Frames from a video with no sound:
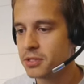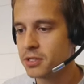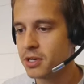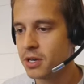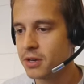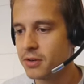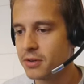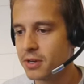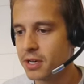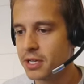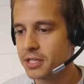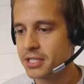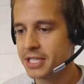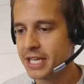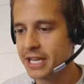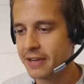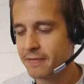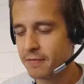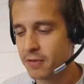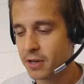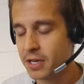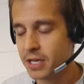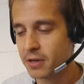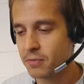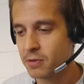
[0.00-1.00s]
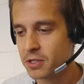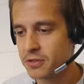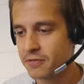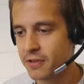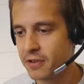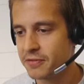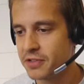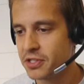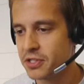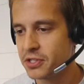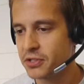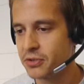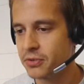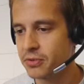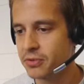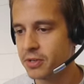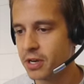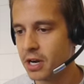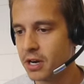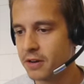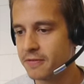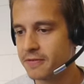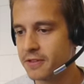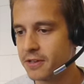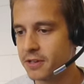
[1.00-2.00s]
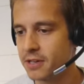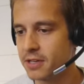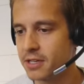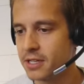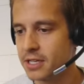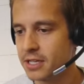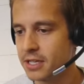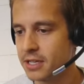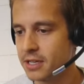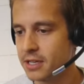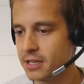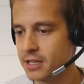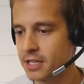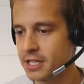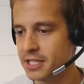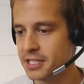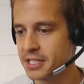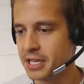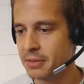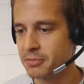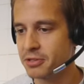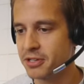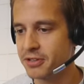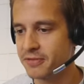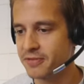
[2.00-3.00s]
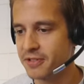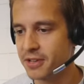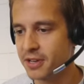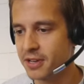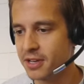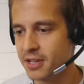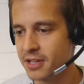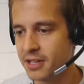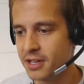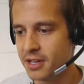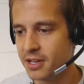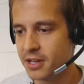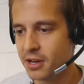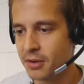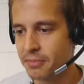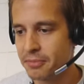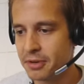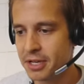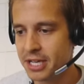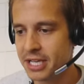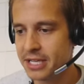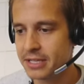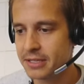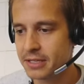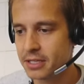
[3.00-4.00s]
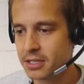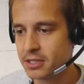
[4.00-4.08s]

So seed funding was very soon after inception of the the company.